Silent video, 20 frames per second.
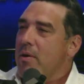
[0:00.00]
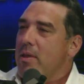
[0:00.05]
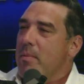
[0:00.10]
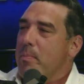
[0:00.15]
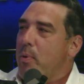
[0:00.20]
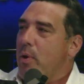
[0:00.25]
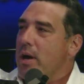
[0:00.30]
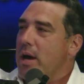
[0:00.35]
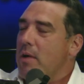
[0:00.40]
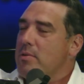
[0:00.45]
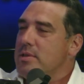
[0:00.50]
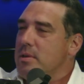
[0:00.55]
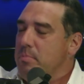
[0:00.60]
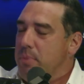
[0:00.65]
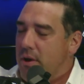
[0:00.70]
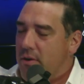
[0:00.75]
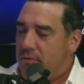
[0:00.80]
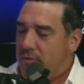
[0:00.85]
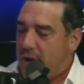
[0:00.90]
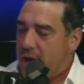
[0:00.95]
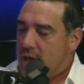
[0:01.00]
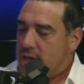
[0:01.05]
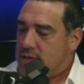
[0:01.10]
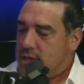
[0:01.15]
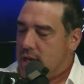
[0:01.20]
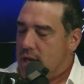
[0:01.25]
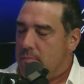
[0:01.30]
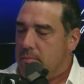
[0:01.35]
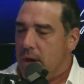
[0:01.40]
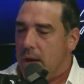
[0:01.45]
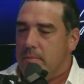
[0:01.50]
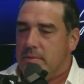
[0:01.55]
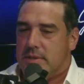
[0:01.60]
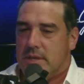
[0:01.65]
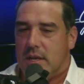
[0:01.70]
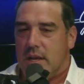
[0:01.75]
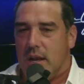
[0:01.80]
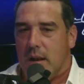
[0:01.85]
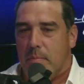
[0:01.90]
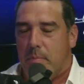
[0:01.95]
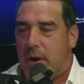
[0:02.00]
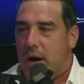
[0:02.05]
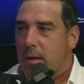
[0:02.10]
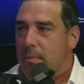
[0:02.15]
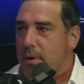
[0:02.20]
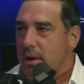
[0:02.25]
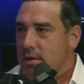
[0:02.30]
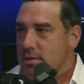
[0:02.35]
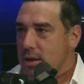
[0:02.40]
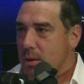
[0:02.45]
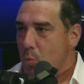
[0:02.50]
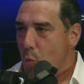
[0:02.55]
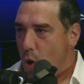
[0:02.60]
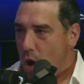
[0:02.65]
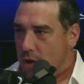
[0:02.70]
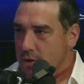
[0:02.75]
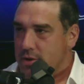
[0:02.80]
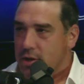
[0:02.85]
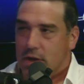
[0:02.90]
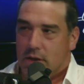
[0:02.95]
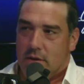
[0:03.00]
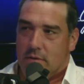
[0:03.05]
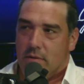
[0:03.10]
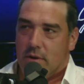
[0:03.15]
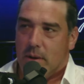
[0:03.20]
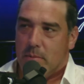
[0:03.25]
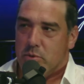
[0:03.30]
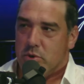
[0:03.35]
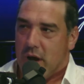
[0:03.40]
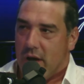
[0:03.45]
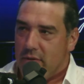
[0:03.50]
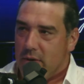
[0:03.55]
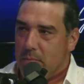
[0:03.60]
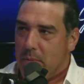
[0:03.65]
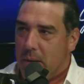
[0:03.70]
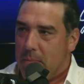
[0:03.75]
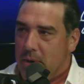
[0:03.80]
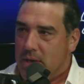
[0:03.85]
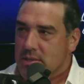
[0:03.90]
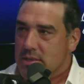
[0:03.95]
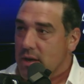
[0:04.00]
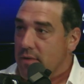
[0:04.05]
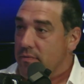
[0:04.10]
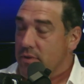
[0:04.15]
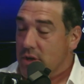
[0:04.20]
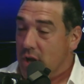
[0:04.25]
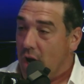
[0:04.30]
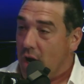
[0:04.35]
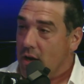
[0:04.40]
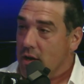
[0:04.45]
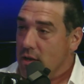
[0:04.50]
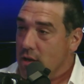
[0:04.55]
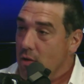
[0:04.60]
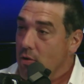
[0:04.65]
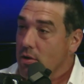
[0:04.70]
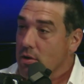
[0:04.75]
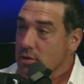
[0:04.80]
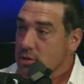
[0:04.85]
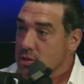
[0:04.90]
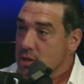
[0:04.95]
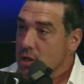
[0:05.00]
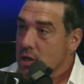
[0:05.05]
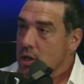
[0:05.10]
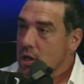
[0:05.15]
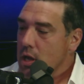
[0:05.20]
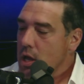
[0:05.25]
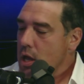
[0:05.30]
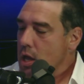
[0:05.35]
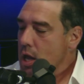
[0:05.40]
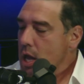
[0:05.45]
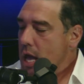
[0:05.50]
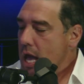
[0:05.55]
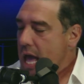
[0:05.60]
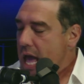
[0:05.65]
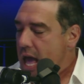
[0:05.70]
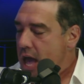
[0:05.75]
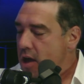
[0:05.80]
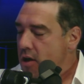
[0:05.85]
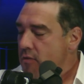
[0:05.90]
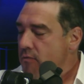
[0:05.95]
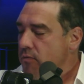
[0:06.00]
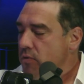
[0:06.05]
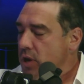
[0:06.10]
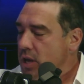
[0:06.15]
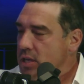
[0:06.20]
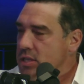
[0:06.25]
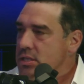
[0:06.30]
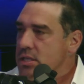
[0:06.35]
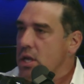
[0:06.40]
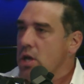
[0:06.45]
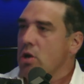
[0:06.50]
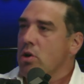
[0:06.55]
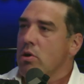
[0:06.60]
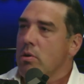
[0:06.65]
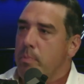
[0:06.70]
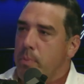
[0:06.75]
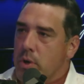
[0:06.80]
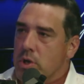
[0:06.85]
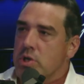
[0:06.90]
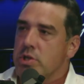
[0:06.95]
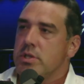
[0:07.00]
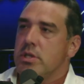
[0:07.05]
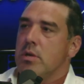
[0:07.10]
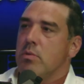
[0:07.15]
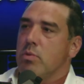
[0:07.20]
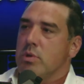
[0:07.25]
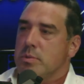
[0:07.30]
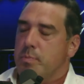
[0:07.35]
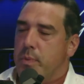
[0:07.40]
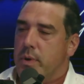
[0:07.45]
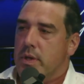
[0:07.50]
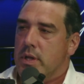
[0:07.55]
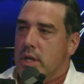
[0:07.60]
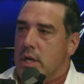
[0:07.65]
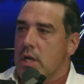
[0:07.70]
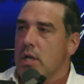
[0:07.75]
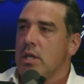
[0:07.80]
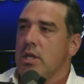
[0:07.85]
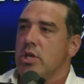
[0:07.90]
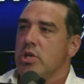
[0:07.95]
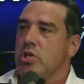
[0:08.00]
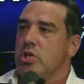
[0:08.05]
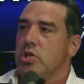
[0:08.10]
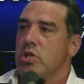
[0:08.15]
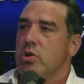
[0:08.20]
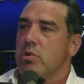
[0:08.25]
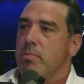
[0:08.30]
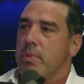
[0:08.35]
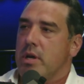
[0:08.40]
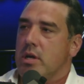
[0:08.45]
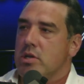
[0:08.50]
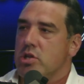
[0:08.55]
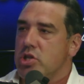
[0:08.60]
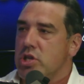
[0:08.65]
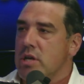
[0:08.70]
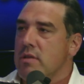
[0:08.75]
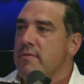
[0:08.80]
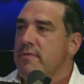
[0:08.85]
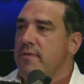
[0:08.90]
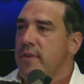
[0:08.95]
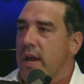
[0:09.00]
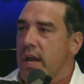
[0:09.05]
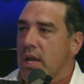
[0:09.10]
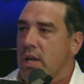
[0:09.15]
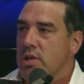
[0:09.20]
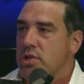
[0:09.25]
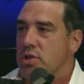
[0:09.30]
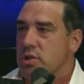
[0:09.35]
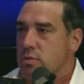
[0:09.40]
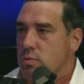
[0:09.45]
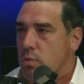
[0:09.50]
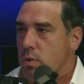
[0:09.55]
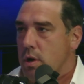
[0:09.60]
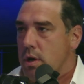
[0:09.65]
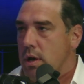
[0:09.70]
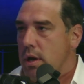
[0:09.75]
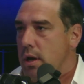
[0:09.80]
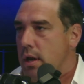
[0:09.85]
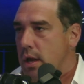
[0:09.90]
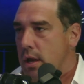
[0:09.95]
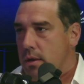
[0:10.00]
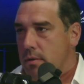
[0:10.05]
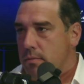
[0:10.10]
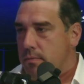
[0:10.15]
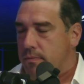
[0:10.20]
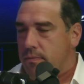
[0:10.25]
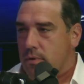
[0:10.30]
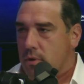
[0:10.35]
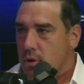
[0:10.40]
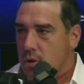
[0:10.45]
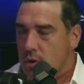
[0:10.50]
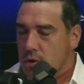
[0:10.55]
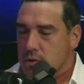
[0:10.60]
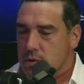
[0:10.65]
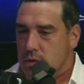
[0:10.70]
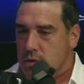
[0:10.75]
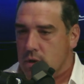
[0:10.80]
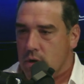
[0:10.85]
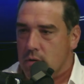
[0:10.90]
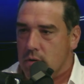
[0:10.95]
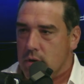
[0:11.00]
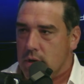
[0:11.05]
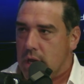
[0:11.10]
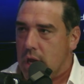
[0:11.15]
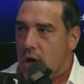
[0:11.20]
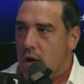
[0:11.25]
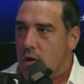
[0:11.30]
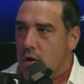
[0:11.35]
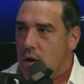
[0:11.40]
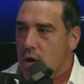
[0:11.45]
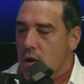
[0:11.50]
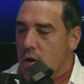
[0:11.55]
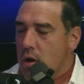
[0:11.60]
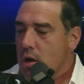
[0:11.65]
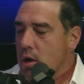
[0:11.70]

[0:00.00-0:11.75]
the point, I was at Belfast, and I'm sitting in a pub, as I'm wont to do when I'm traveling by myself and talking to locals. Every single person was politically astute because Sinn Féin just won. And for those who don't care or know,